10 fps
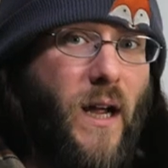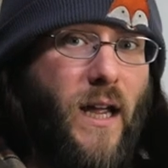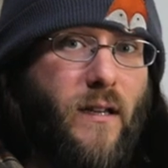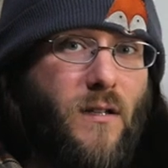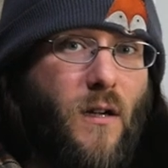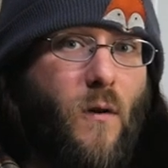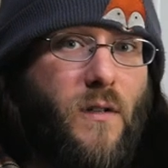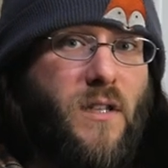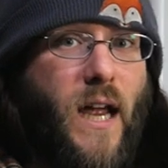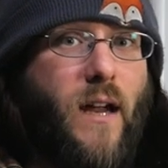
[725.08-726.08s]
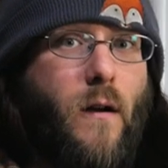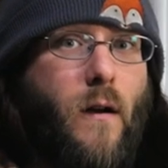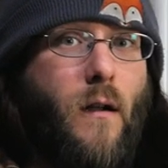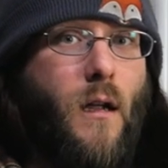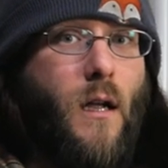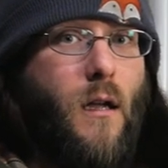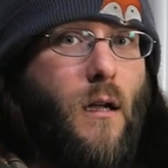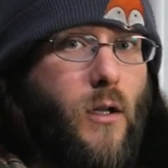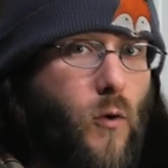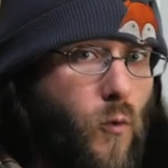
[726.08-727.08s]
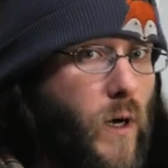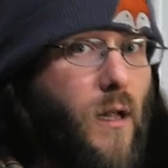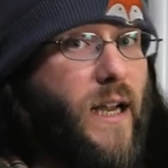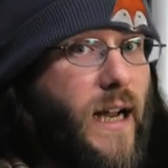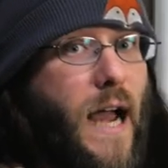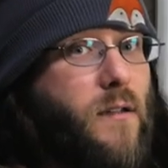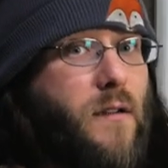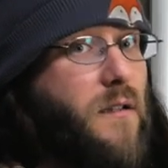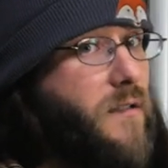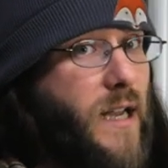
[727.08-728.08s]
way is the gold standard. You will encounter this,